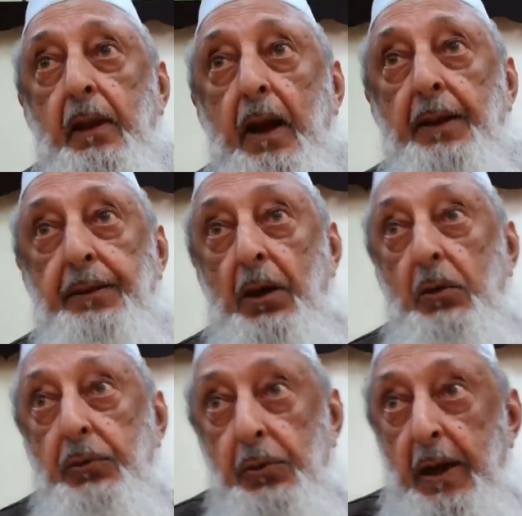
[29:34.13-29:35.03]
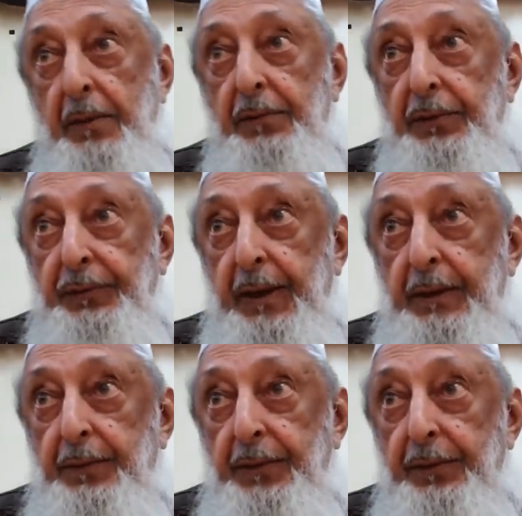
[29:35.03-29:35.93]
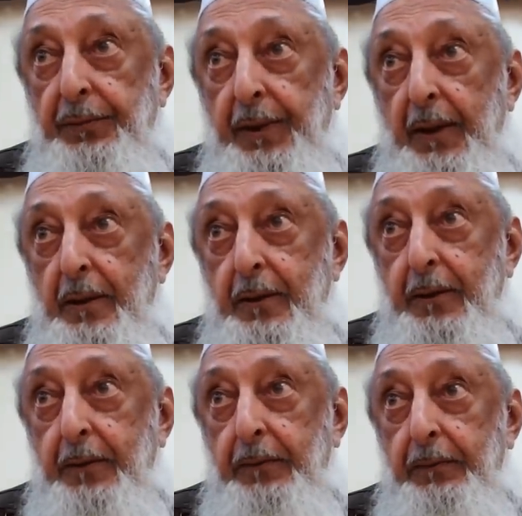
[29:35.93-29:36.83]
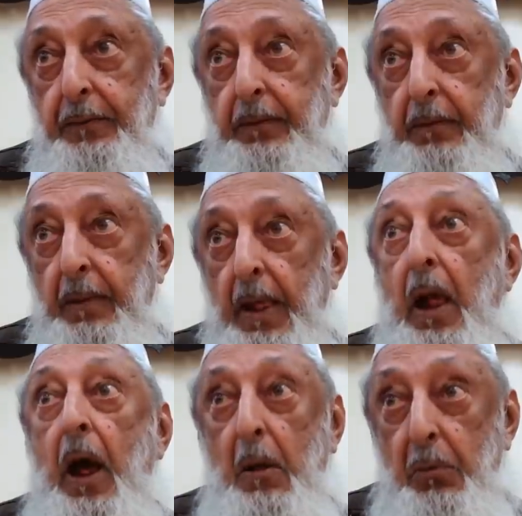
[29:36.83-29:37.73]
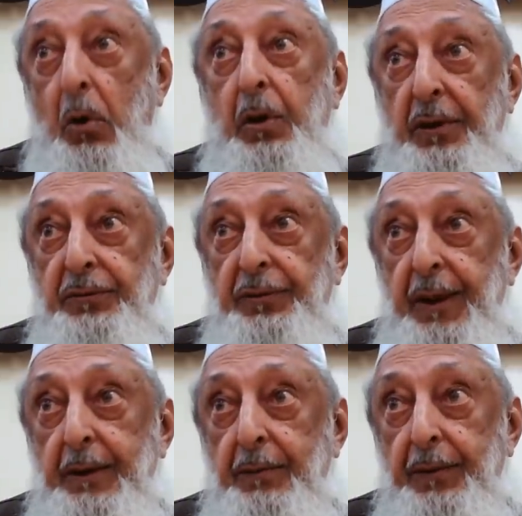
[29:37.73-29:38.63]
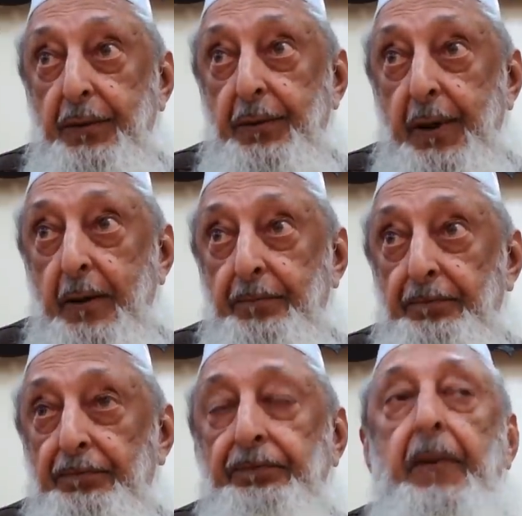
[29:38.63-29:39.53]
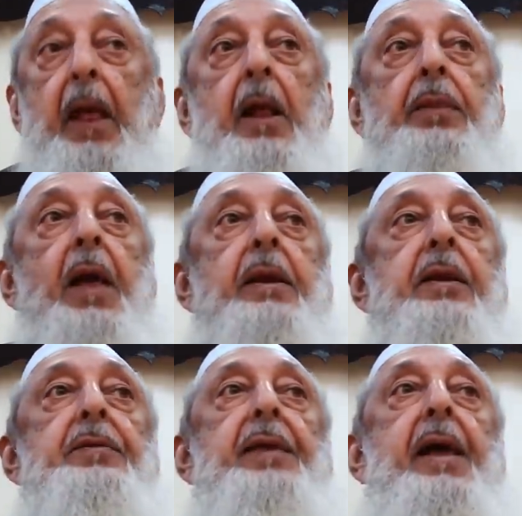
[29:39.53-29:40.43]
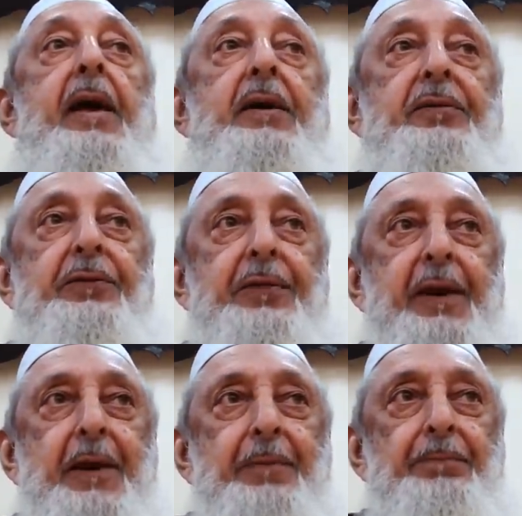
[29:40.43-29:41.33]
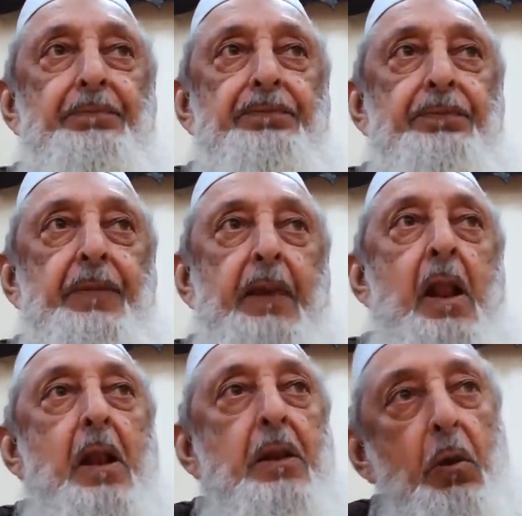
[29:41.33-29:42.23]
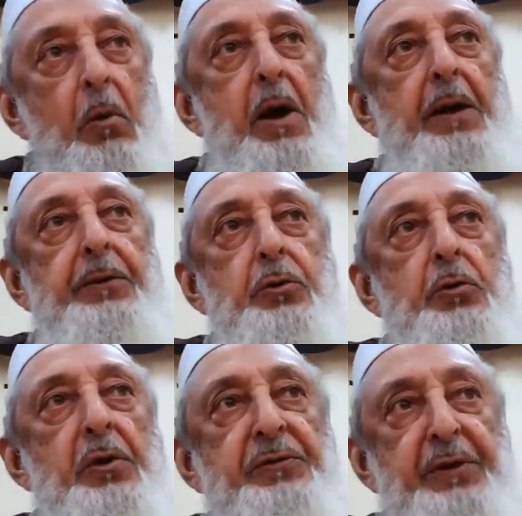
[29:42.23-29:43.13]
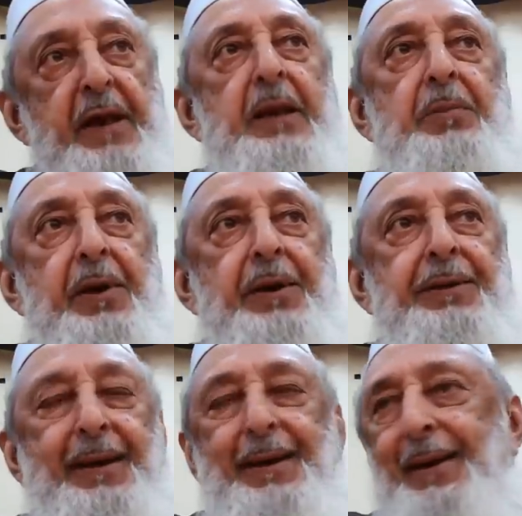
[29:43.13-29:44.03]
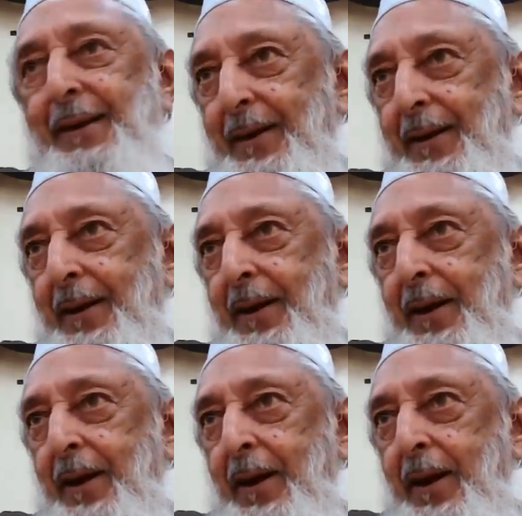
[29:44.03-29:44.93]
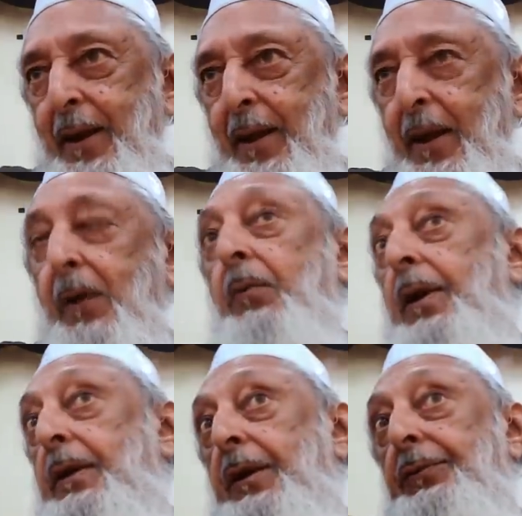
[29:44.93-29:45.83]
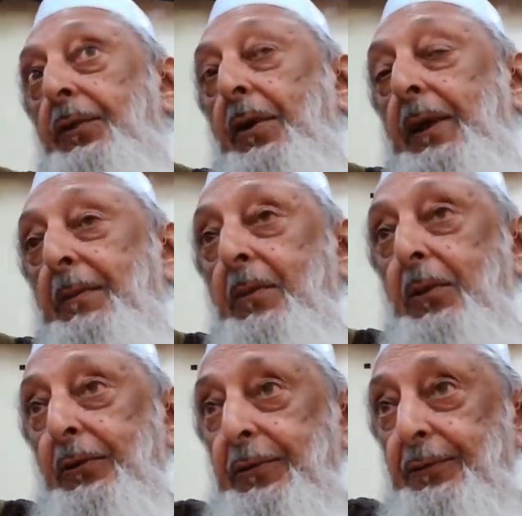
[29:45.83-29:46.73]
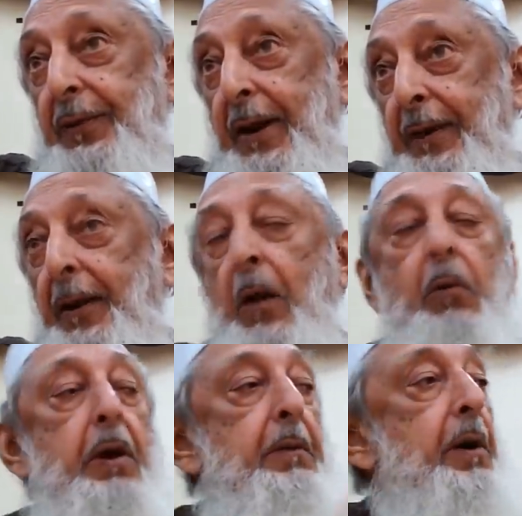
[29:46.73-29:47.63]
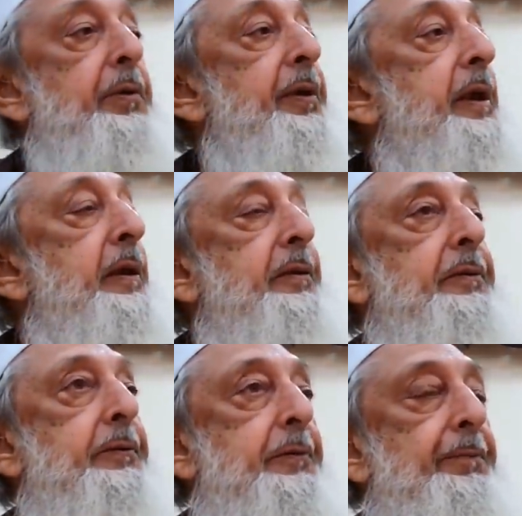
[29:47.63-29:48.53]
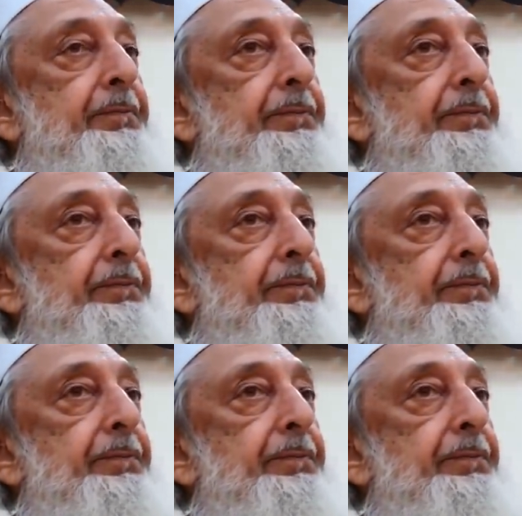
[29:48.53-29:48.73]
And now you have a state of Israel, a bogus state of Israel. That is their history. The ones who were celebrating when they saw him crucified. What about these